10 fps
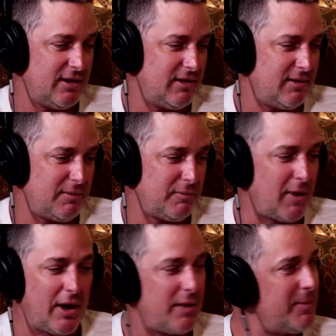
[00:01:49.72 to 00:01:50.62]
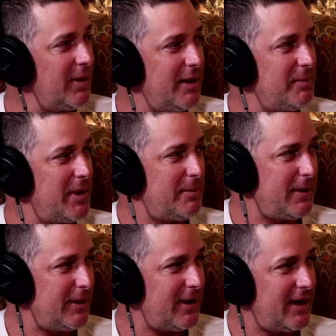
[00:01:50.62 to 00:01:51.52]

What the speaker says: run-of-the-mill NBA player. Like,